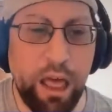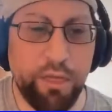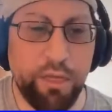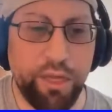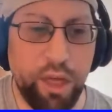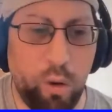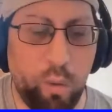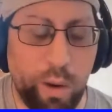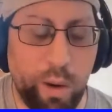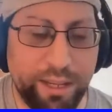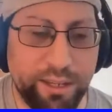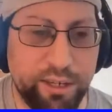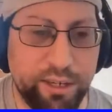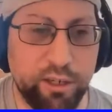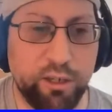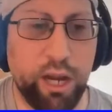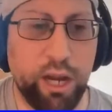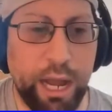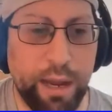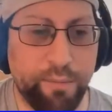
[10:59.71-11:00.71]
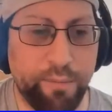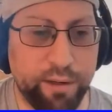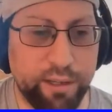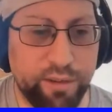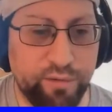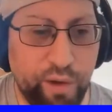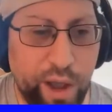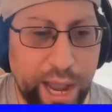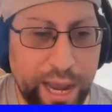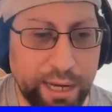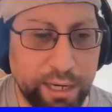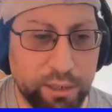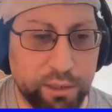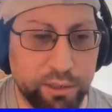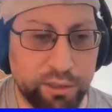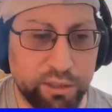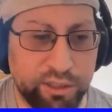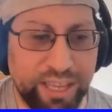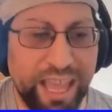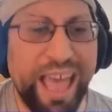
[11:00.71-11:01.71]
the Western Conference
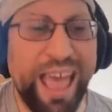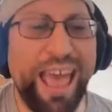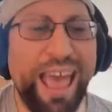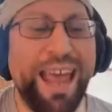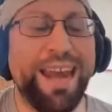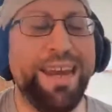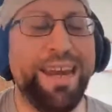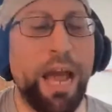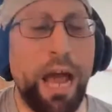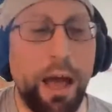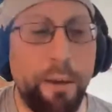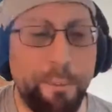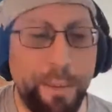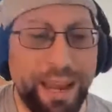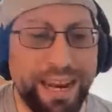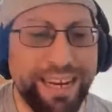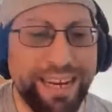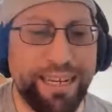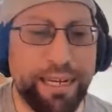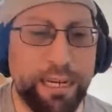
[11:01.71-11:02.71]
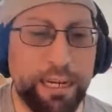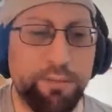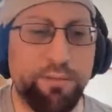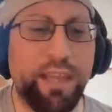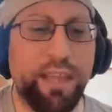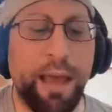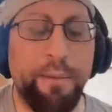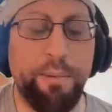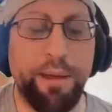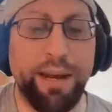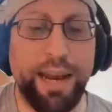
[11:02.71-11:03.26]
Finals. Not many teams have been